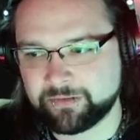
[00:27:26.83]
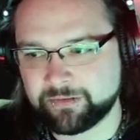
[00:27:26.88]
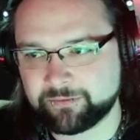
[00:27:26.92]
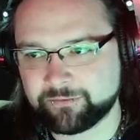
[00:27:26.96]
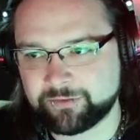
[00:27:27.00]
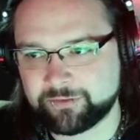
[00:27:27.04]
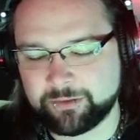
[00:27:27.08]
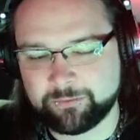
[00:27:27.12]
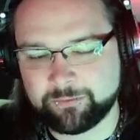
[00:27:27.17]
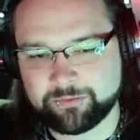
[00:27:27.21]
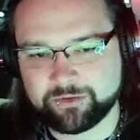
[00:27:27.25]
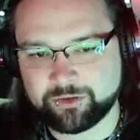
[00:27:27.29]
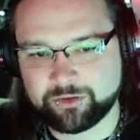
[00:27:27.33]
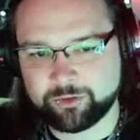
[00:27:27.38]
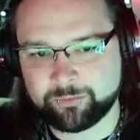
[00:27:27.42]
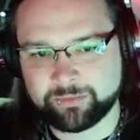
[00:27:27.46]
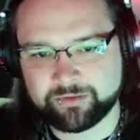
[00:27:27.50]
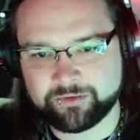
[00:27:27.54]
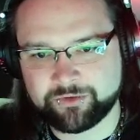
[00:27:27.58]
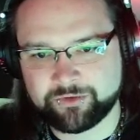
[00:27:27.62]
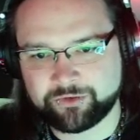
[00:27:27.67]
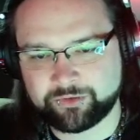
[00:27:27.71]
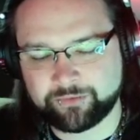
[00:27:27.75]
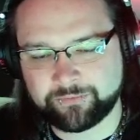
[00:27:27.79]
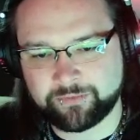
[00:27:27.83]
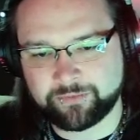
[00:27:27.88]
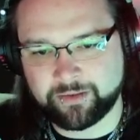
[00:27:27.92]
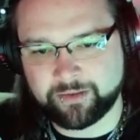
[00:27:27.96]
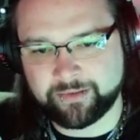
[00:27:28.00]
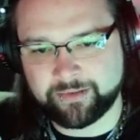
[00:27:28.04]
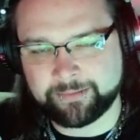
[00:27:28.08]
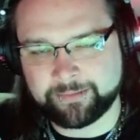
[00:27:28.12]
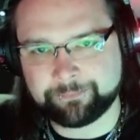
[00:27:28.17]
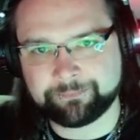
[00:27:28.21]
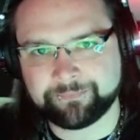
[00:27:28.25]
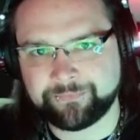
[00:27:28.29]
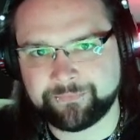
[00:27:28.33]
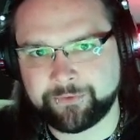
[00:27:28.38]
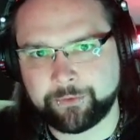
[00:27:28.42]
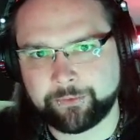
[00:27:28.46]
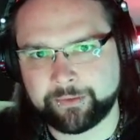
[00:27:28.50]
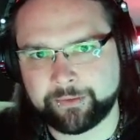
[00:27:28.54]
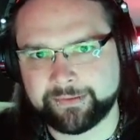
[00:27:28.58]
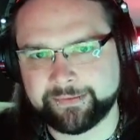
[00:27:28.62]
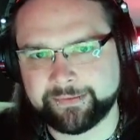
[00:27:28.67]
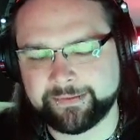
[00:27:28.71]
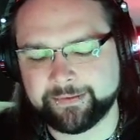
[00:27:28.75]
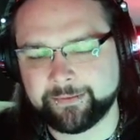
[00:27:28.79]
YouTube and stuff like that. Not like
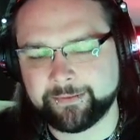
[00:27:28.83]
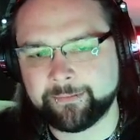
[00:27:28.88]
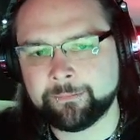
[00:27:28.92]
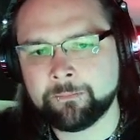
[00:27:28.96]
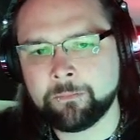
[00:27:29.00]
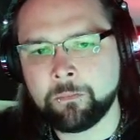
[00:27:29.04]
now.